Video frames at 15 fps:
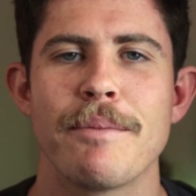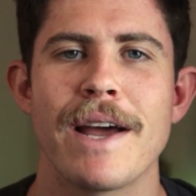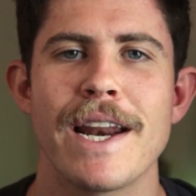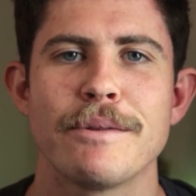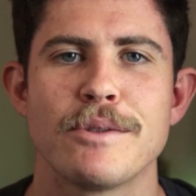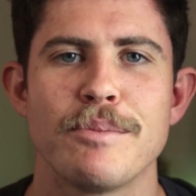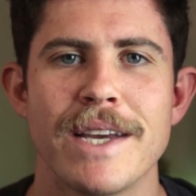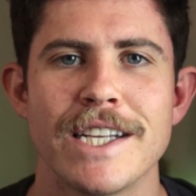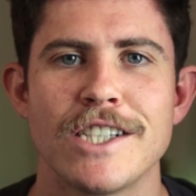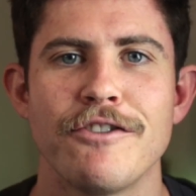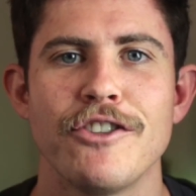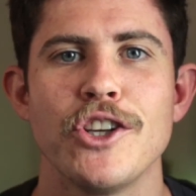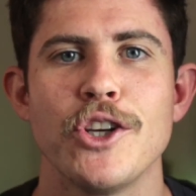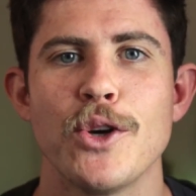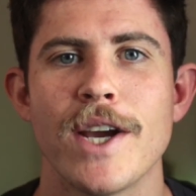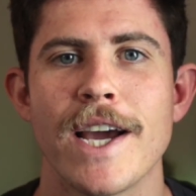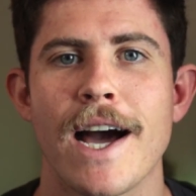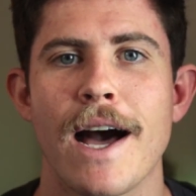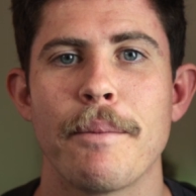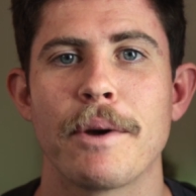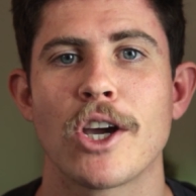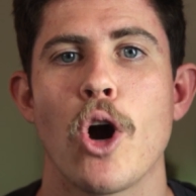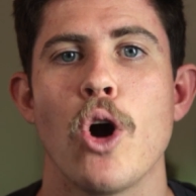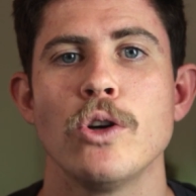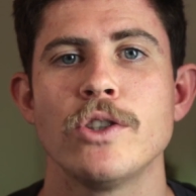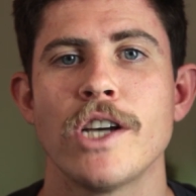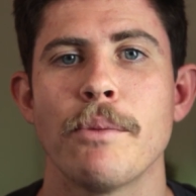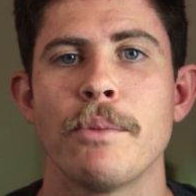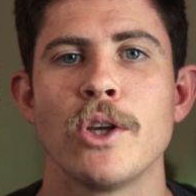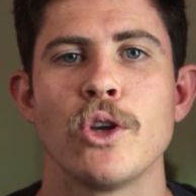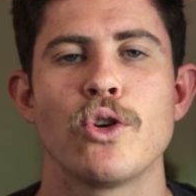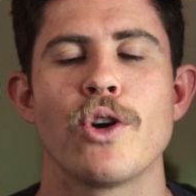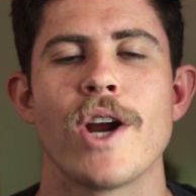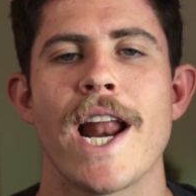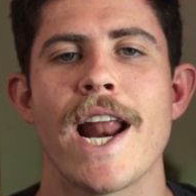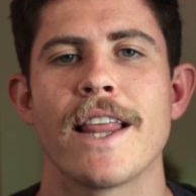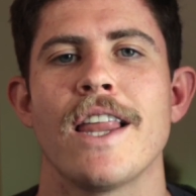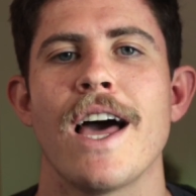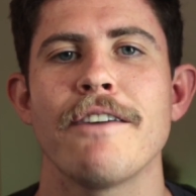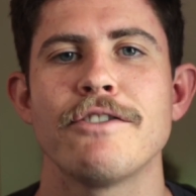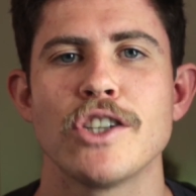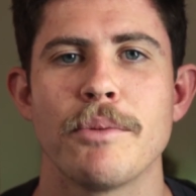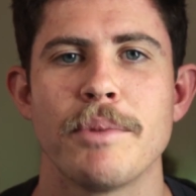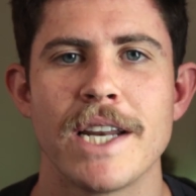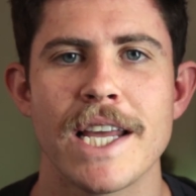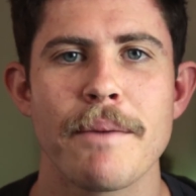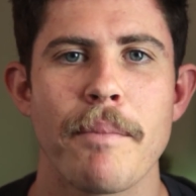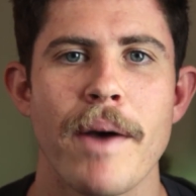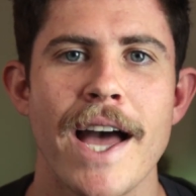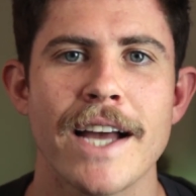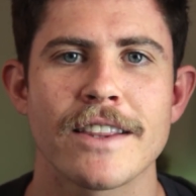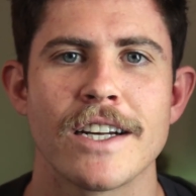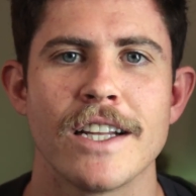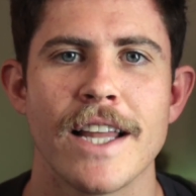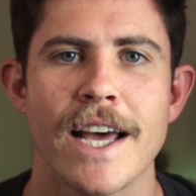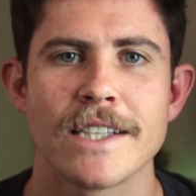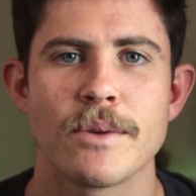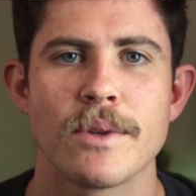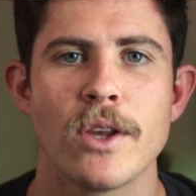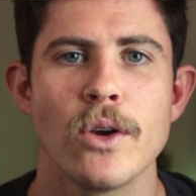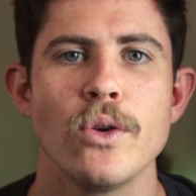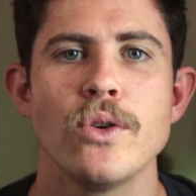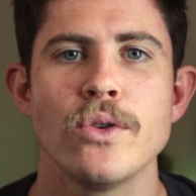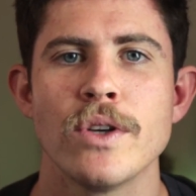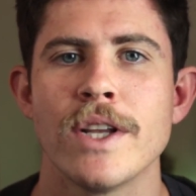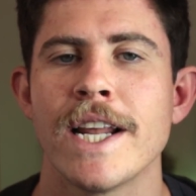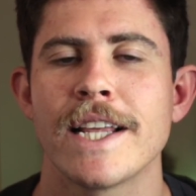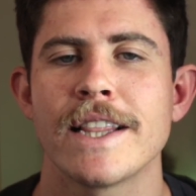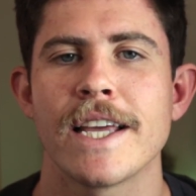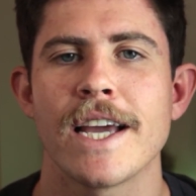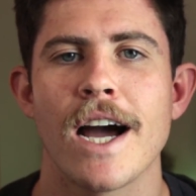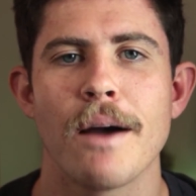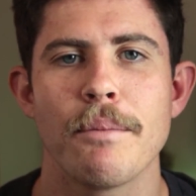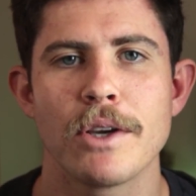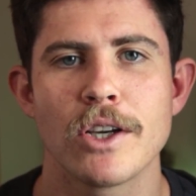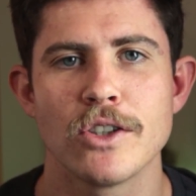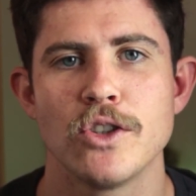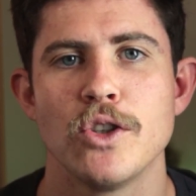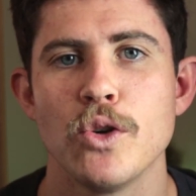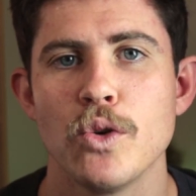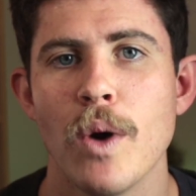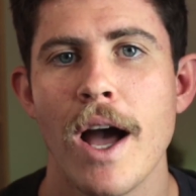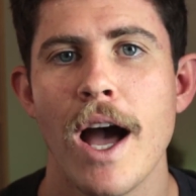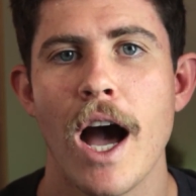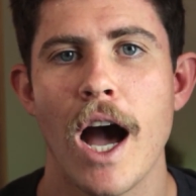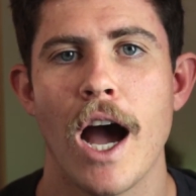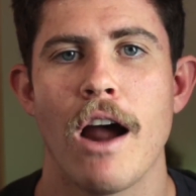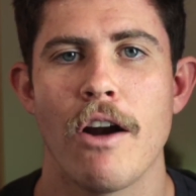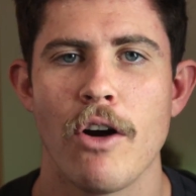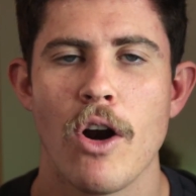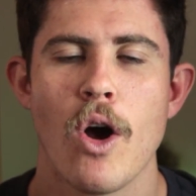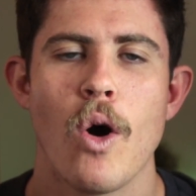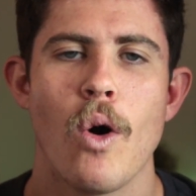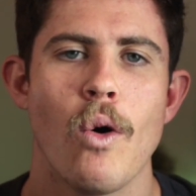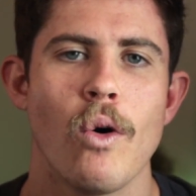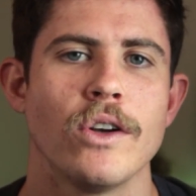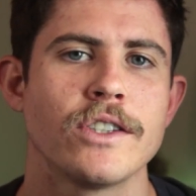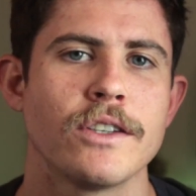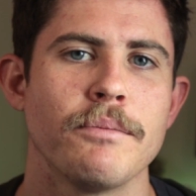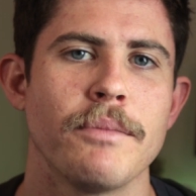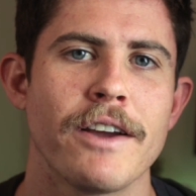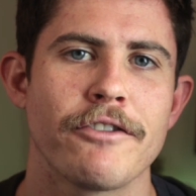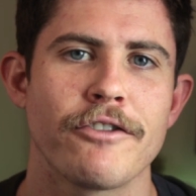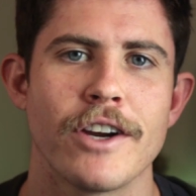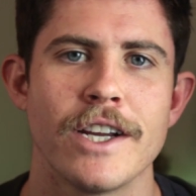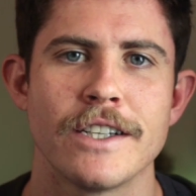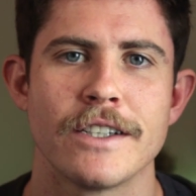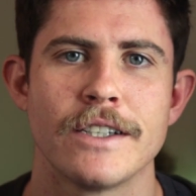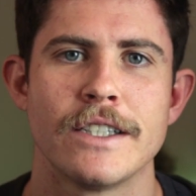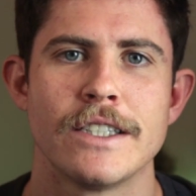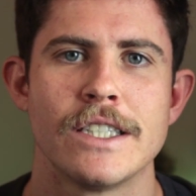My name is Mitch. If you're new here, I'm a coach helping you create a life, job, and impact that aligns with who you uniquely are because you are awesome, my friend.